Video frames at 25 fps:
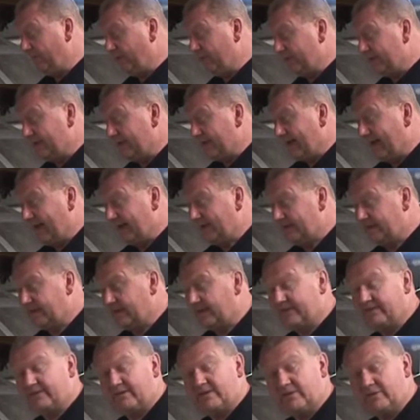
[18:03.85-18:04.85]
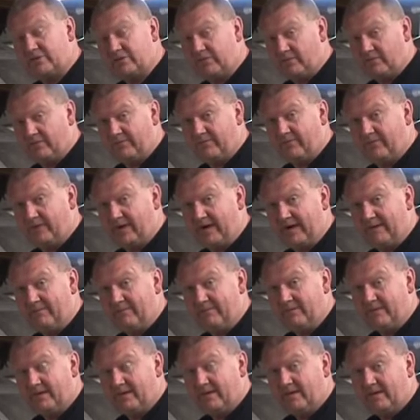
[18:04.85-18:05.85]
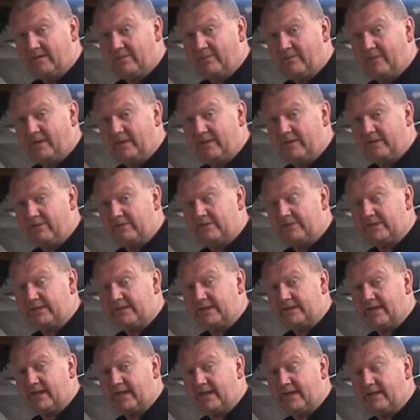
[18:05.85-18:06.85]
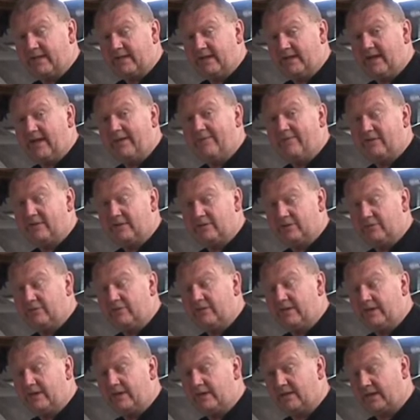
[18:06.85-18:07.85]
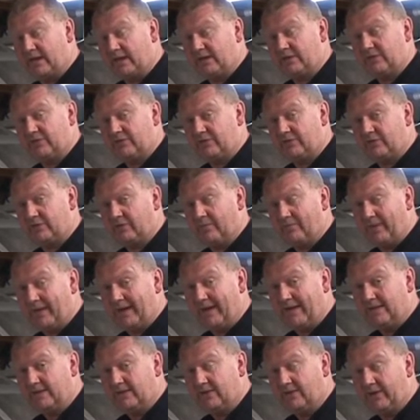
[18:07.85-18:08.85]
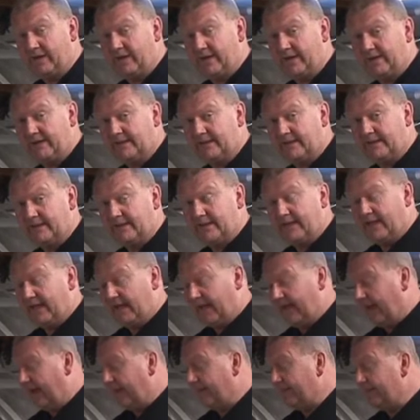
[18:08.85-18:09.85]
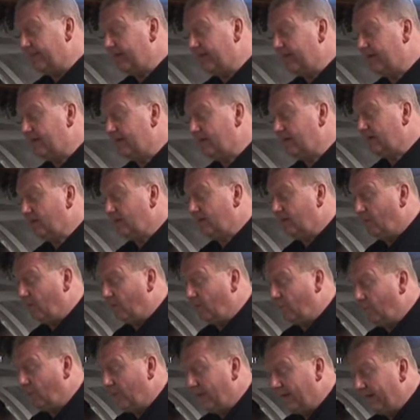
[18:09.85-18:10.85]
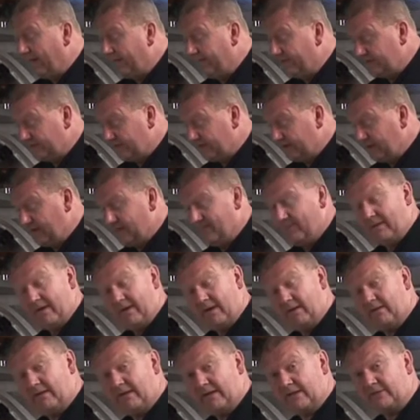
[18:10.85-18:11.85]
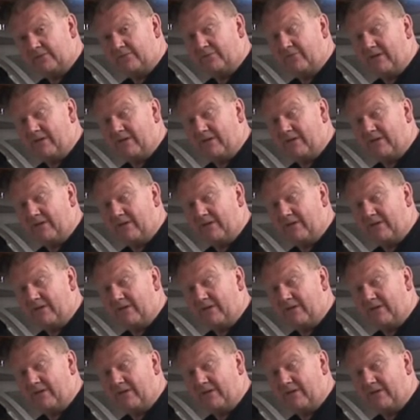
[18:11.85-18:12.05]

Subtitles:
protected the tube frame by using a heavy-duty industrial paint on it, and then where the sheet metal gets